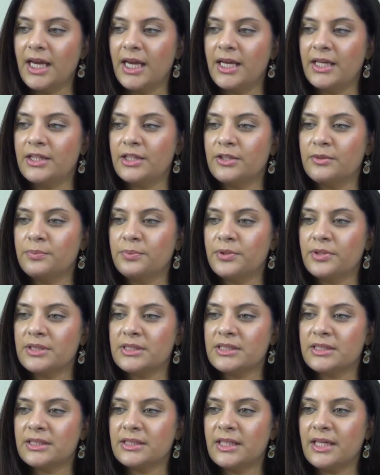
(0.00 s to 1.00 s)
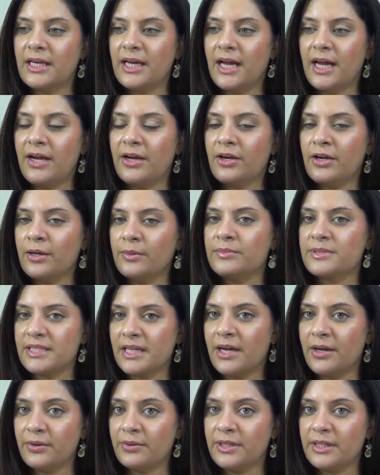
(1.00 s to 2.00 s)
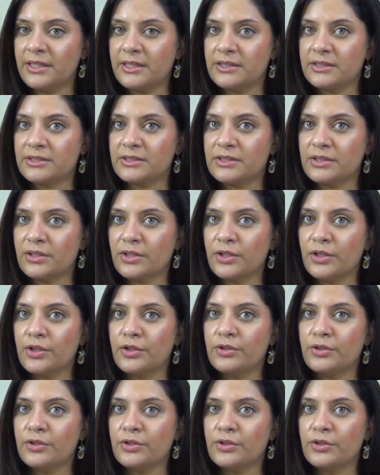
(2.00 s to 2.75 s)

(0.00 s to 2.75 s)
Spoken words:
And the person that comes out is